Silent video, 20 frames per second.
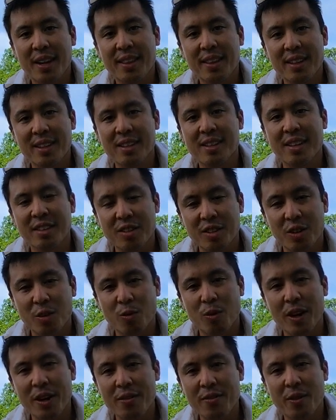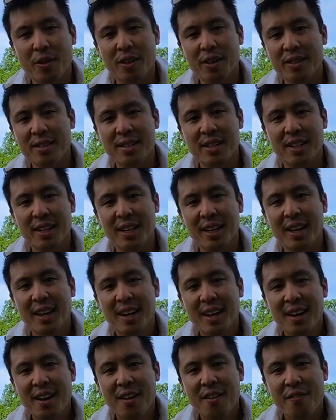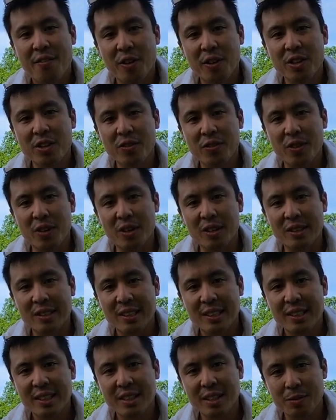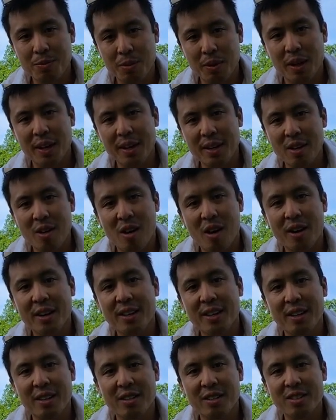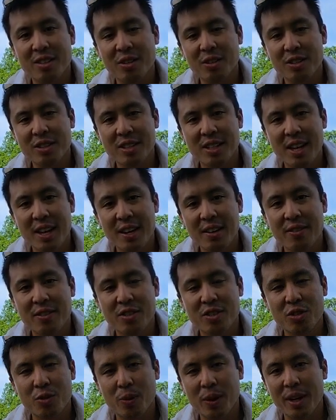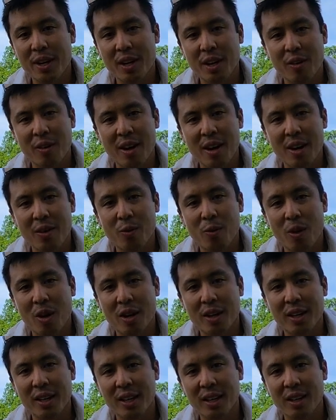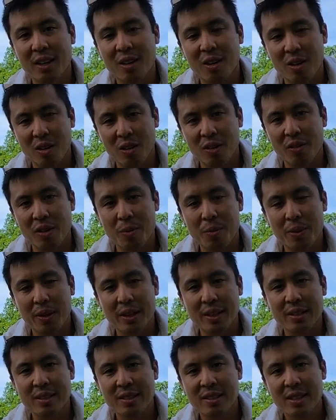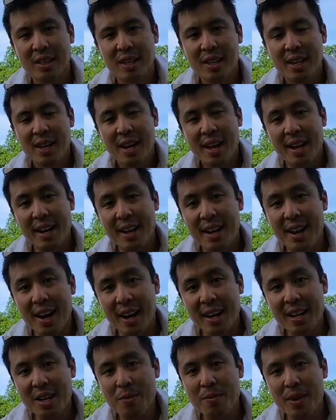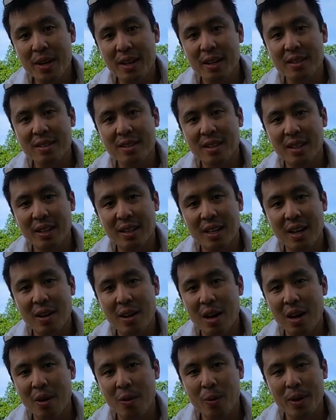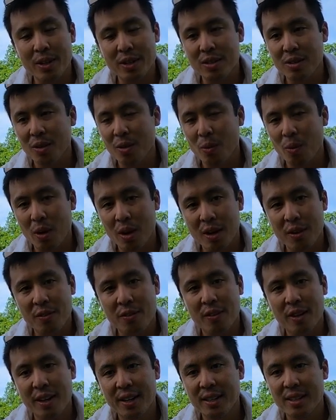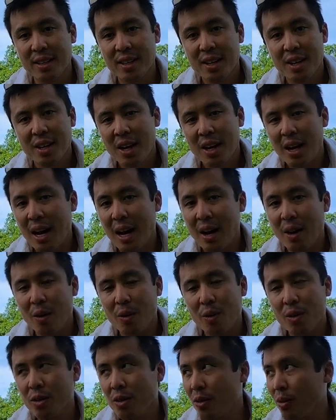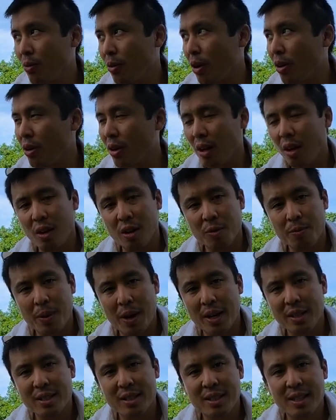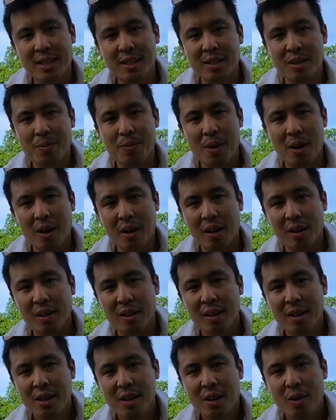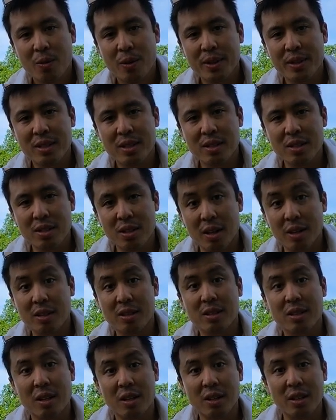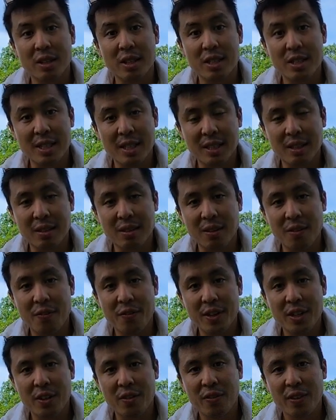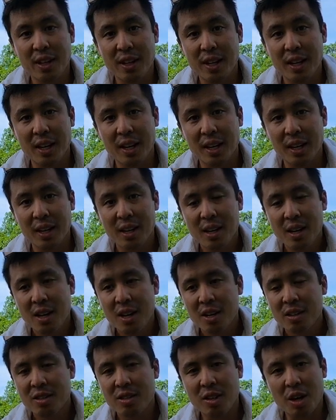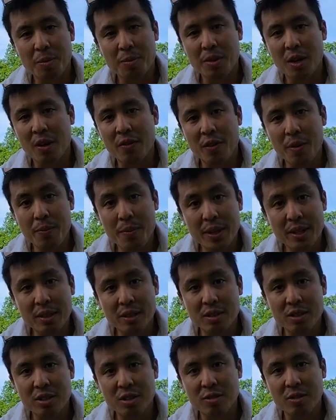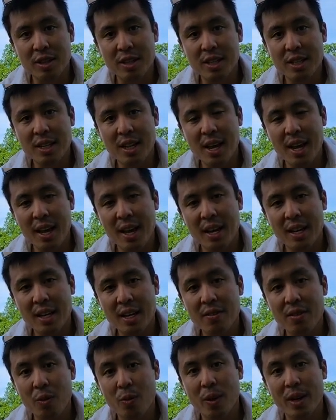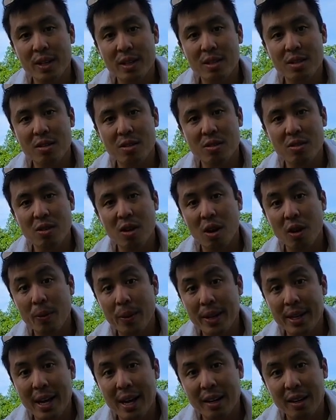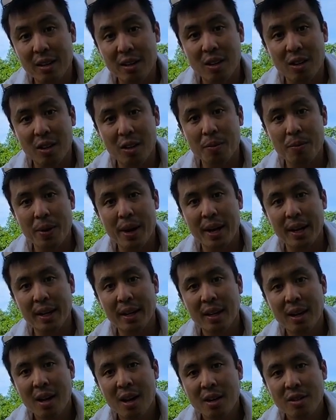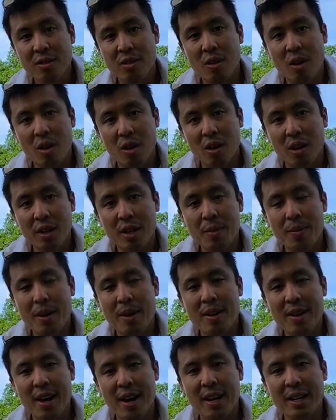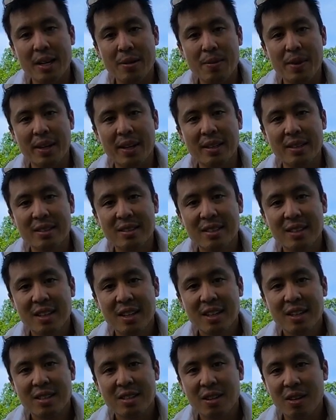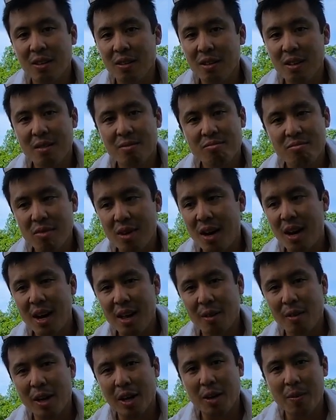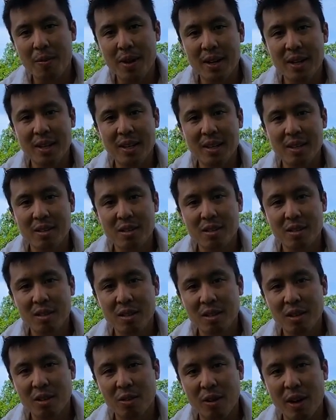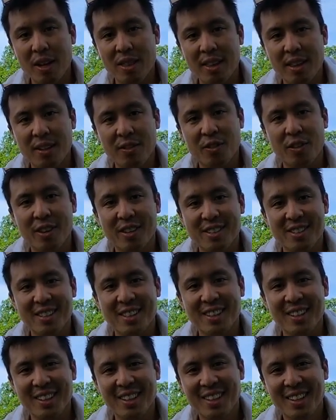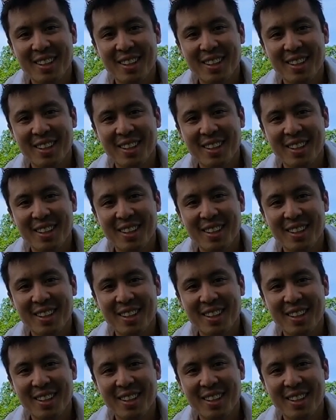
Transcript: I think these things are great for the city. First of all, it's bloody hot here. So saved sweating around, walking all over the place. And in 90 minutes, I, I went to the waterfront, uh, rode along Bicentennial Park, went to Doctor's Gully and checked out the fish feeding, stopped off on Mitchell Street, and even went to all the way down to Cullen Bay. So all in about 90 minutes. So highly recommended, great thing for the city.